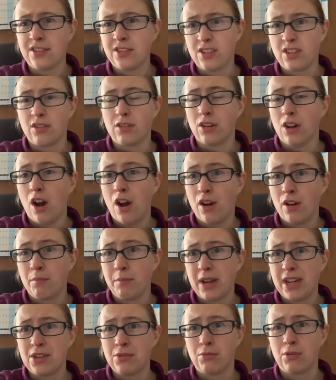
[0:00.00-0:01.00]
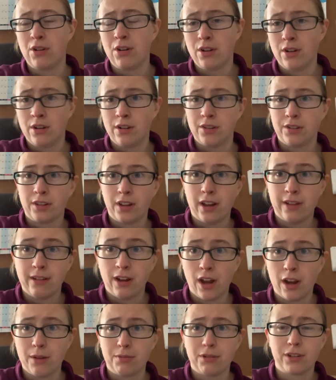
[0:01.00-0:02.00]
You've got home-based ones,
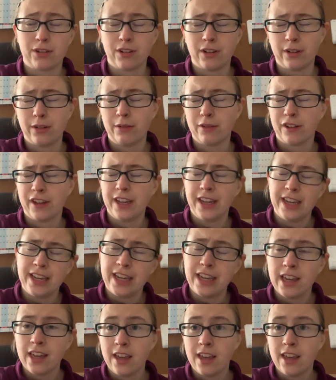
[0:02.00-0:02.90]
hypertrophy,